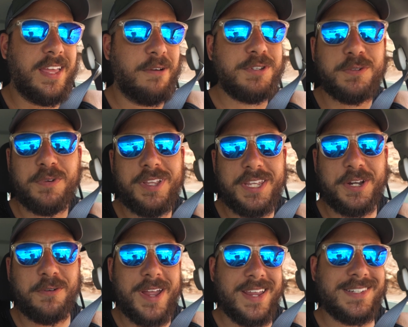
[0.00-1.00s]
It was a really
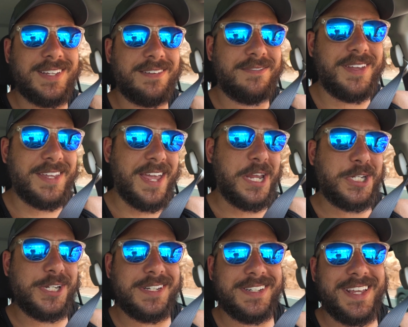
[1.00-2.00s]
great
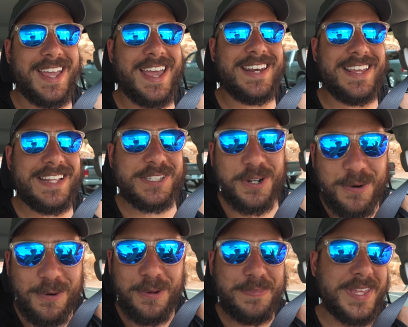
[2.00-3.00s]
vacation, and it's
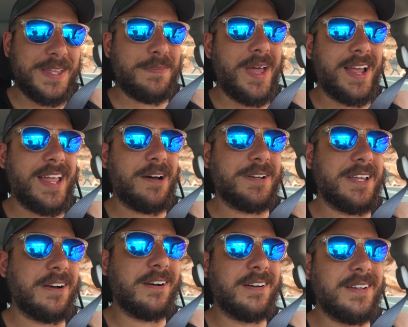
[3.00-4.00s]
cool being back out
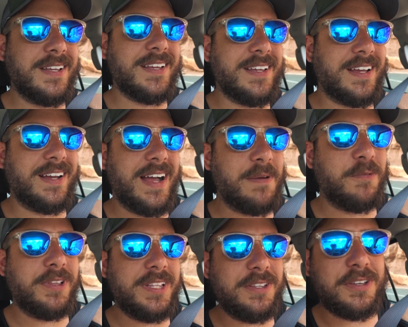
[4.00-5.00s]
here. I'm
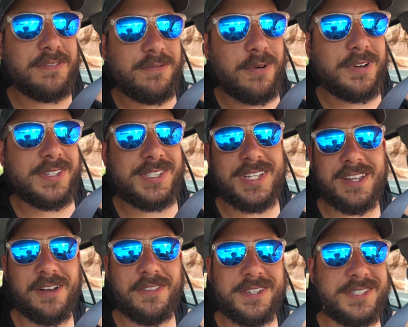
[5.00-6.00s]
really looking forward to
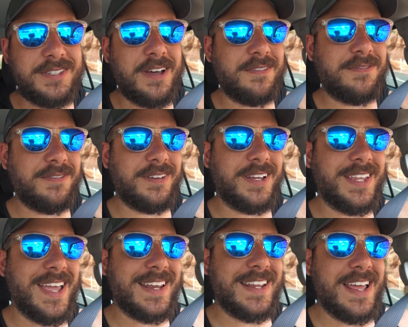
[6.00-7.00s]
seeing all this stuff
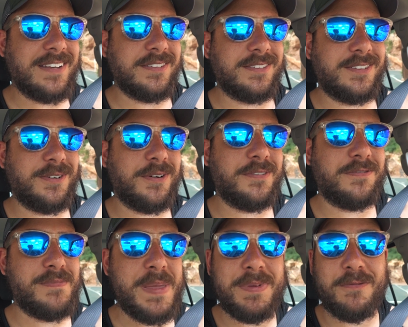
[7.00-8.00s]
again and sort
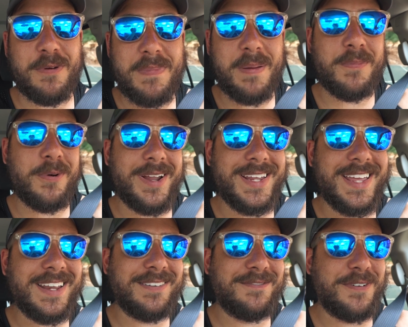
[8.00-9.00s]
of maybe remembering
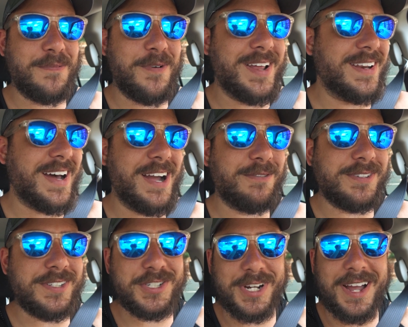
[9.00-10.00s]
it from when I
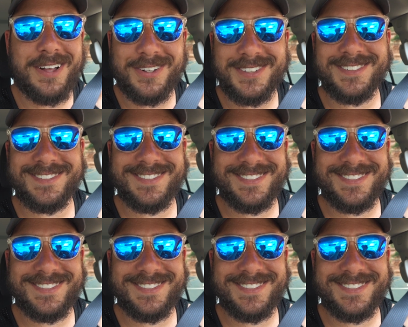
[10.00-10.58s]
was a child.